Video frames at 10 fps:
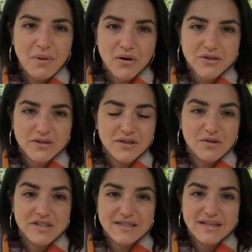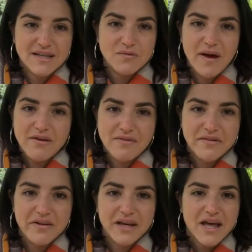box or in a certain way of
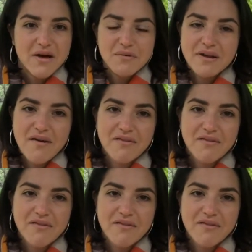living, we're never